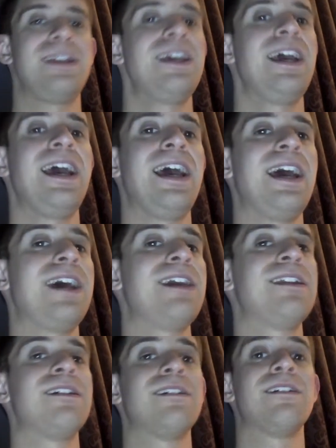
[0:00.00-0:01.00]

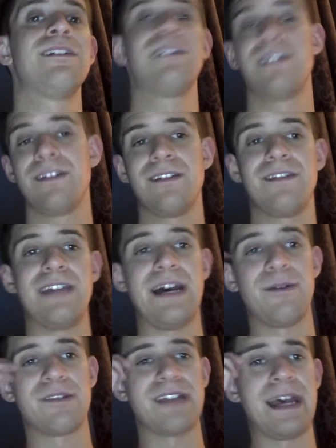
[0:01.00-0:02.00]
And
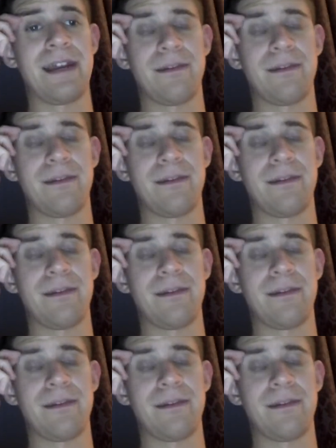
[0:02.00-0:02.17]
that was that.